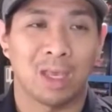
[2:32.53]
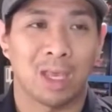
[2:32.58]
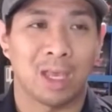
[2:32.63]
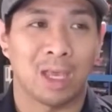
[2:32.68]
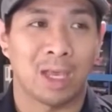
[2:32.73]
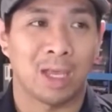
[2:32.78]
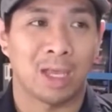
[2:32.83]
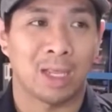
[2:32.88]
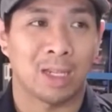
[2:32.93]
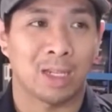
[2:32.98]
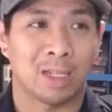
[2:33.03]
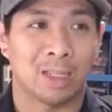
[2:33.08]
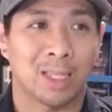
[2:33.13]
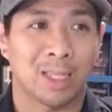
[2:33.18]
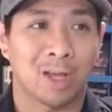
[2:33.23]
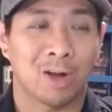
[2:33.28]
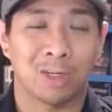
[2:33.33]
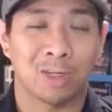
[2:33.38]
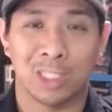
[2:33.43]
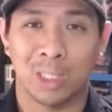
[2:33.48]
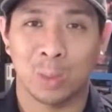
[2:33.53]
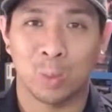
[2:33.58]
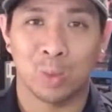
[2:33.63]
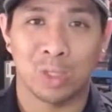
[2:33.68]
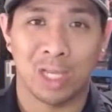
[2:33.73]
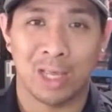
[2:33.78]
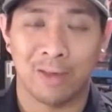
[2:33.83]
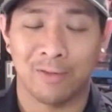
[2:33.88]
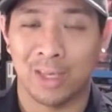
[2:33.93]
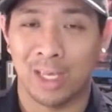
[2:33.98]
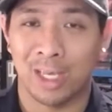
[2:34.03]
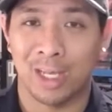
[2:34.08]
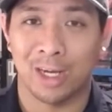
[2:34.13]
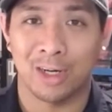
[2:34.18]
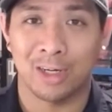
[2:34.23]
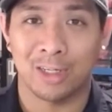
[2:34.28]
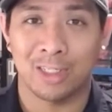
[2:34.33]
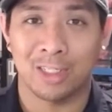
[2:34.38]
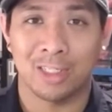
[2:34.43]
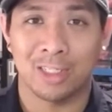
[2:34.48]
and they are somewhat heavy
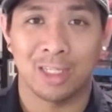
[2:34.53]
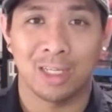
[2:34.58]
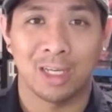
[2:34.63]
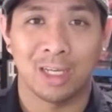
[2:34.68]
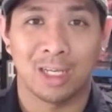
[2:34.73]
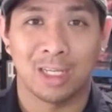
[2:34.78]
hitters,